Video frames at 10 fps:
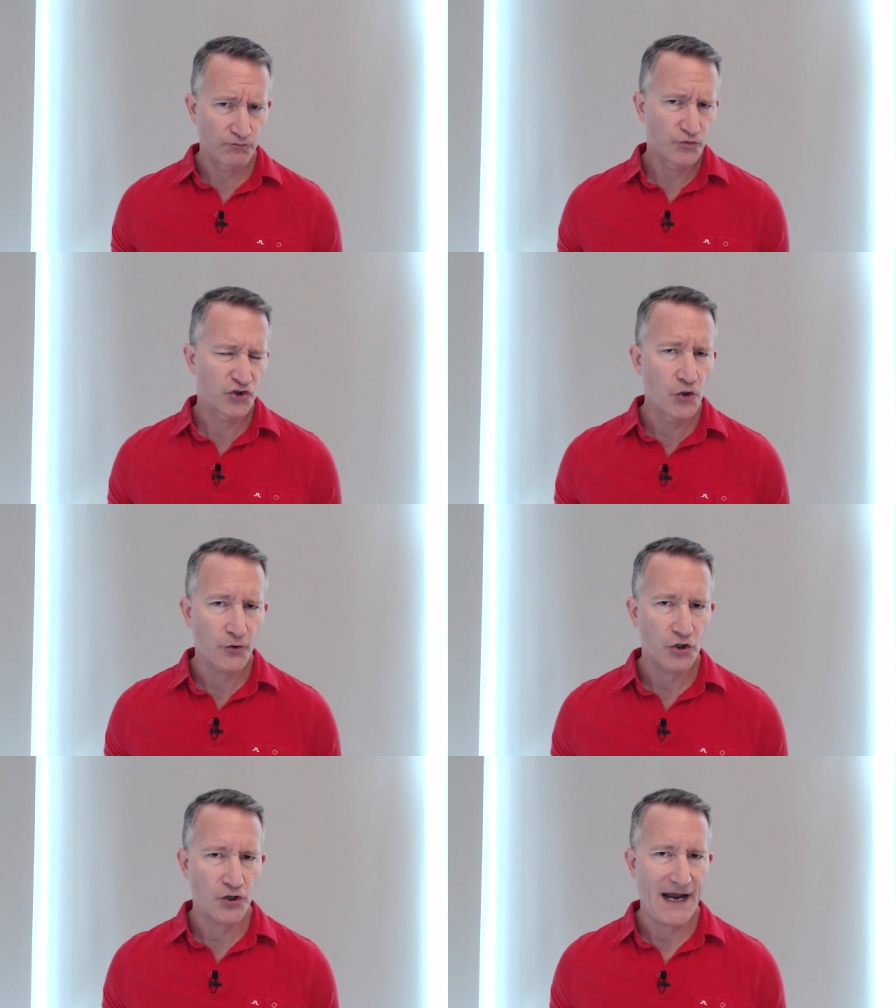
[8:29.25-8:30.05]

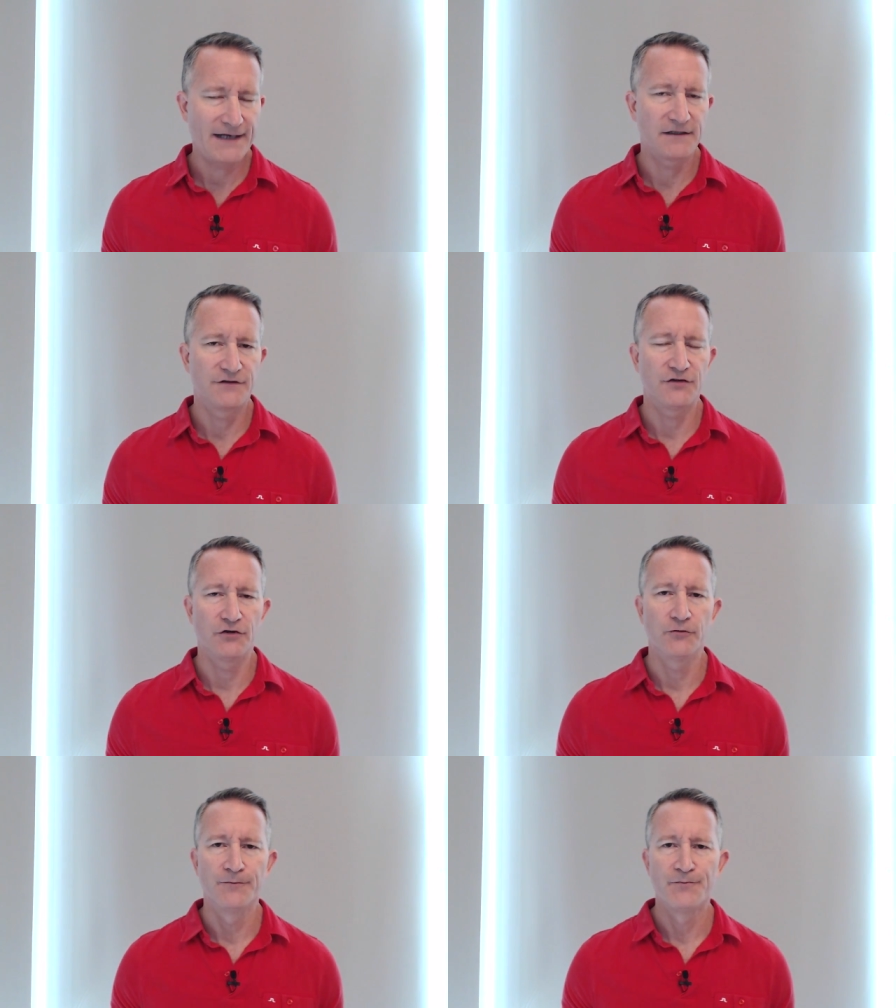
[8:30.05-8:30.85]
super attracted
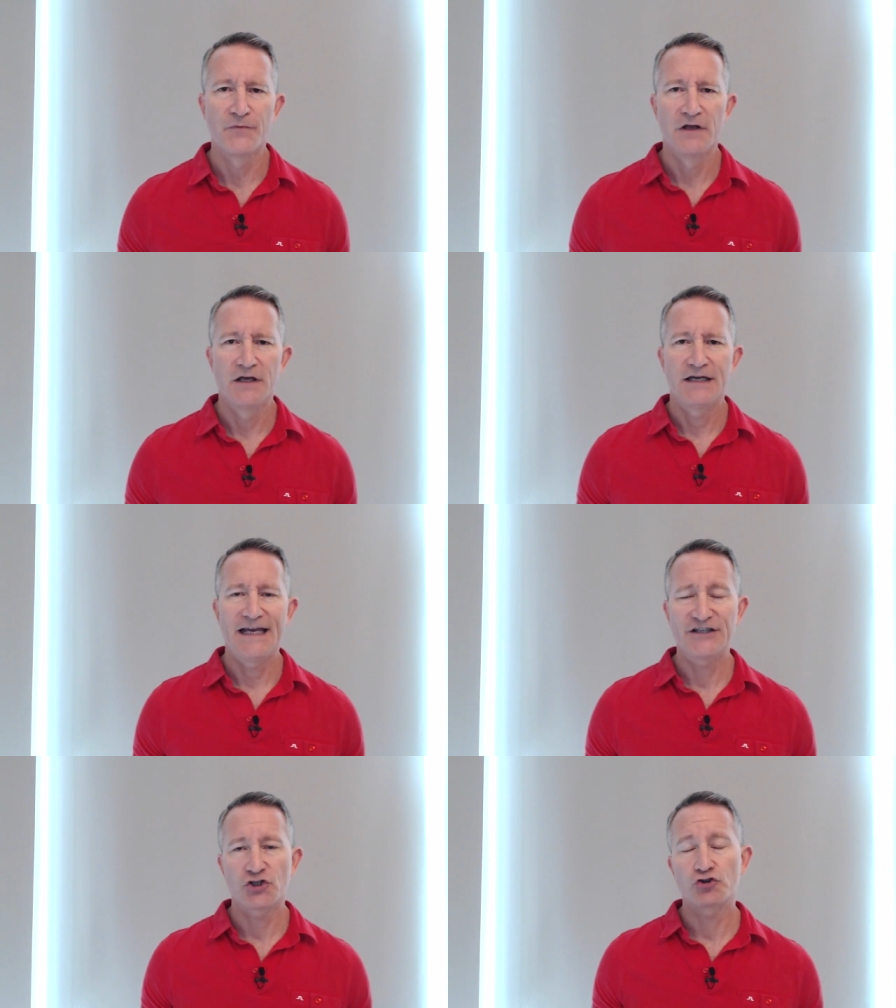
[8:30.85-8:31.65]
to,
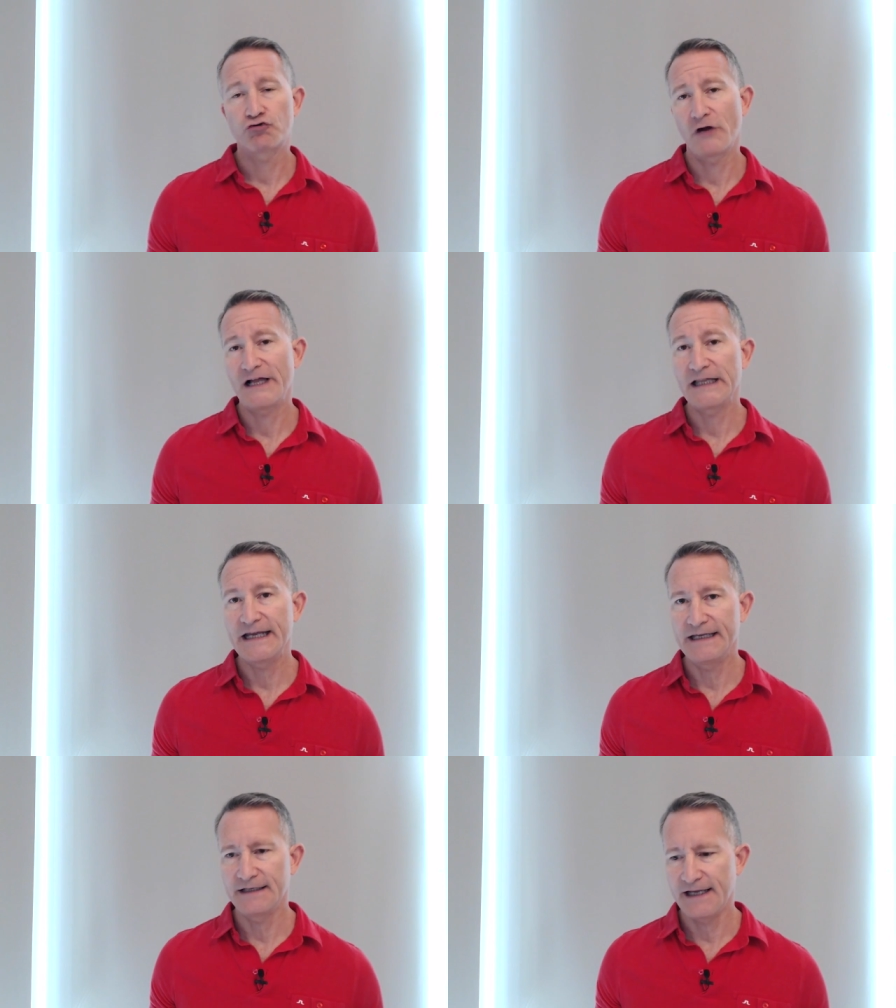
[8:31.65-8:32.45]
it's a
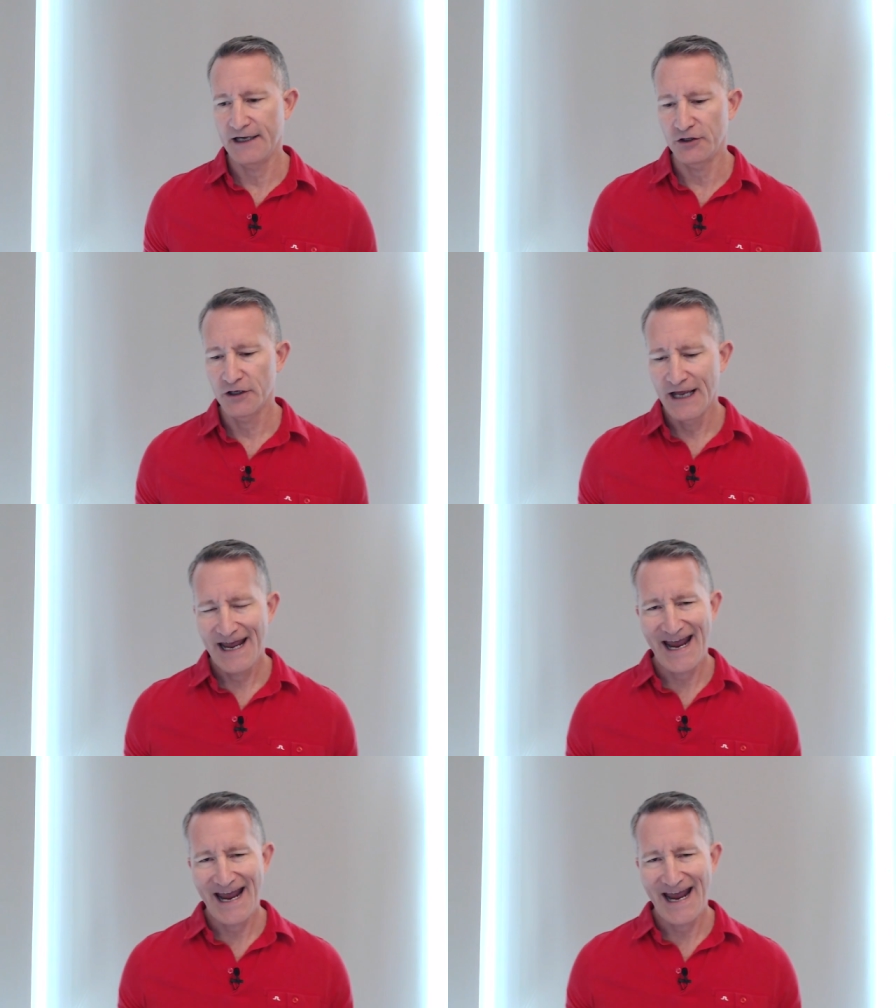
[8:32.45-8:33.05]
trailing indicator.